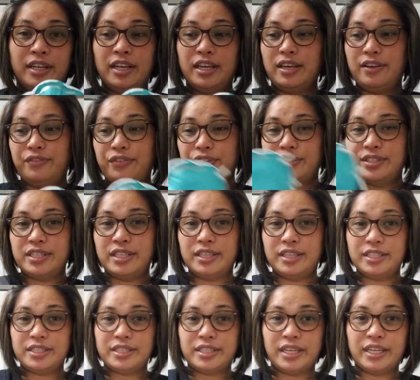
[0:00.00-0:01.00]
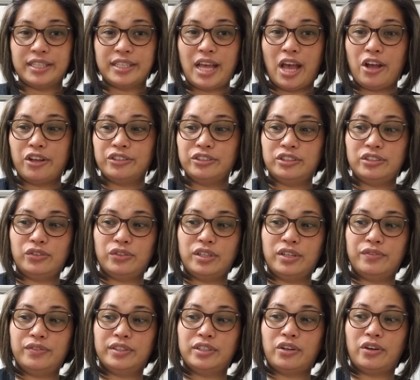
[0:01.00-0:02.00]
If you sit this thing down, you don't
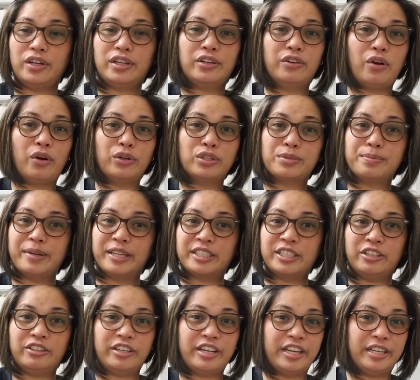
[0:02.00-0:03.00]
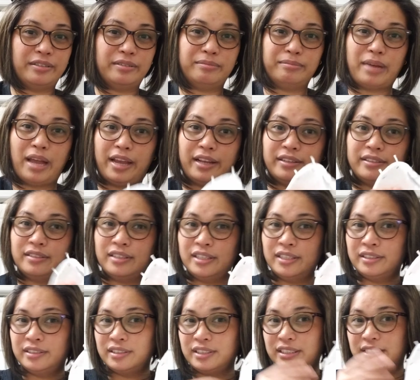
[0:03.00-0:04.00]
even know it grows bacteria and might
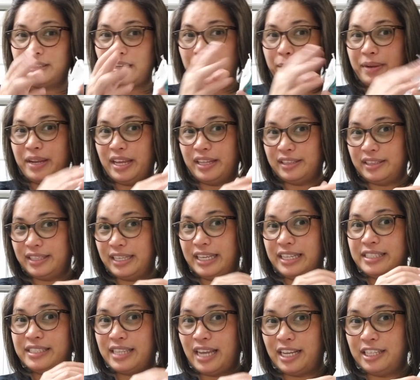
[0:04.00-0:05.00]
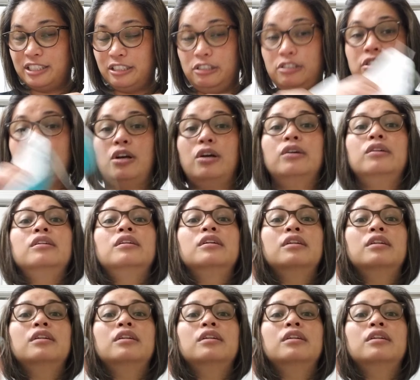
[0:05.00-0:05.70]
contaminate the inside too. So